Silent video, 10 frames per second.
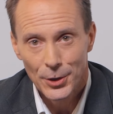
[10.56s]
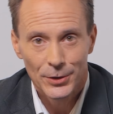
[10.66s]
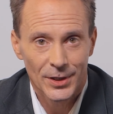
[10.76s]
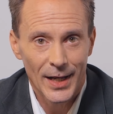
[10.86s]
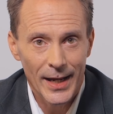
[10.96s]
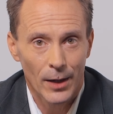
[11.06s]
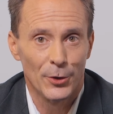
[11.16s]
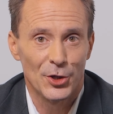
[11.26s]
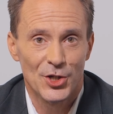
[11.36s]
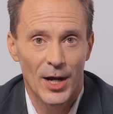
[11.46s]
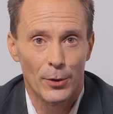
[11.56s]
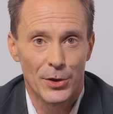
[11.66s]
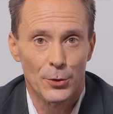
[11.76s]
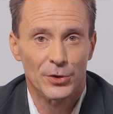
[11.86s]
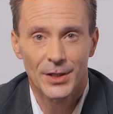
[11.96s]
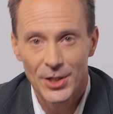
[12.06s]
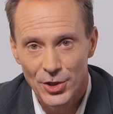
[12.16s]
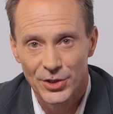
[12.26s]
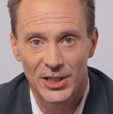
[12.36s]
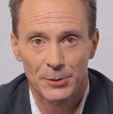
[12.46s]
Today I want to share with you
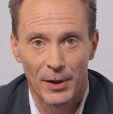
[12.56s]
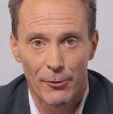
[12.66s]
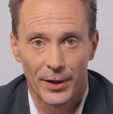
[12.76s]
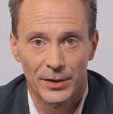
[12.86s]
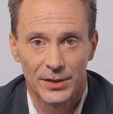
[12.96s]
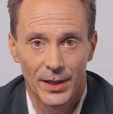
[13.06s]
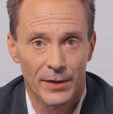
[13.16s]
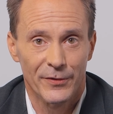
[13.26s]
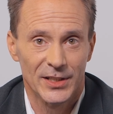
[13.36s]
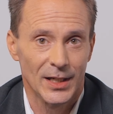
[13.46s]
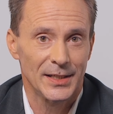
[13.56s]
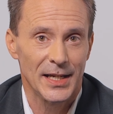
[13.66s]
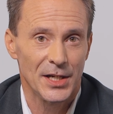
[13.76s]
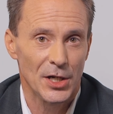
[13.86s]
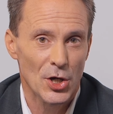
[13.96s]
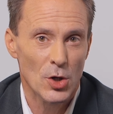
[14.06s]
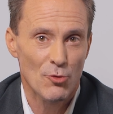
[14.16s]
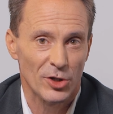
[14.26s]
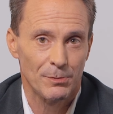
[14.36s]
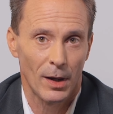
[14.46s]
Sedition's experience in facilitating
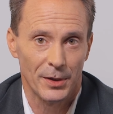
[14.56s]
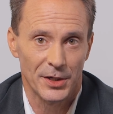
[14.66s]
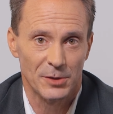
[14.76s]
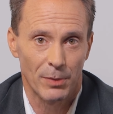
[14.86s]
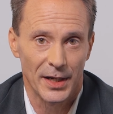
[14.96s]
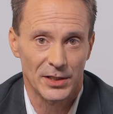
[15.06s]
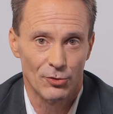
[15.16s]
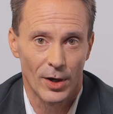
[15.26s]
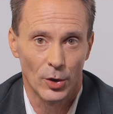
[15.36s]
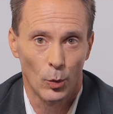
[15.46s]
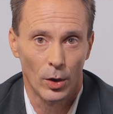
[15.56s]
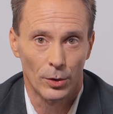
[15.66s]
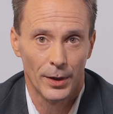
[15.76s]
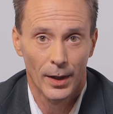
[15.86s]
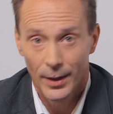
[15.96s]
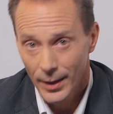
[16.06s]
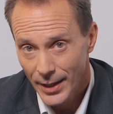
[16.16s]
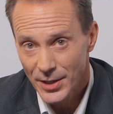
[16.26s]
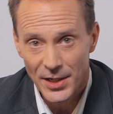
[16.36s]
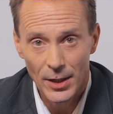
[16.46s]
numerous public displays around the world,
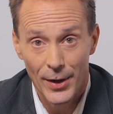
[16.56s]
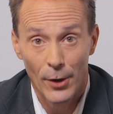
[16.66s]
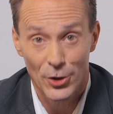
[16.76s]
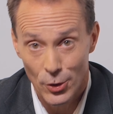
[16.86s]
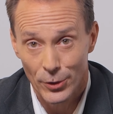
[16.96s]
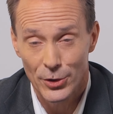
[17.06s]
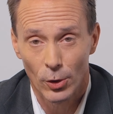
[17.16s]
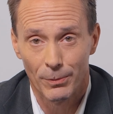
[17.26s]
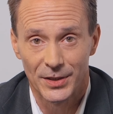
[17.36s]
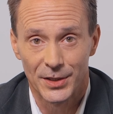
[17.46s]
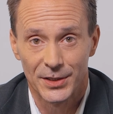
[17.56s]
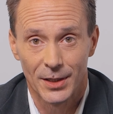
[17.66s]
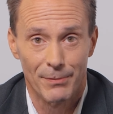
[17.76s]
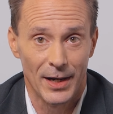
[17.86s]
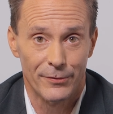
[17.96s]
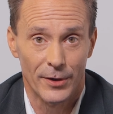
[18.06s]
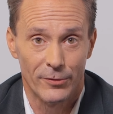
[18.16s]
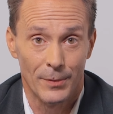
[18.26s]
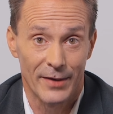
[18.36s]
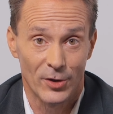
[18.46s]
and to tell you how you and your business can benefit
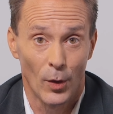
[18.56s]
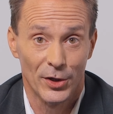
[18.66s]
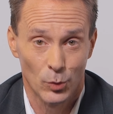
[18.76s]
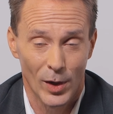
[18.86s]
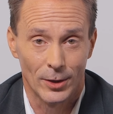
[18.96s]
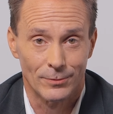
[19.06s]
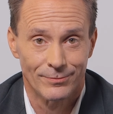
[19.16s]
from having one as well.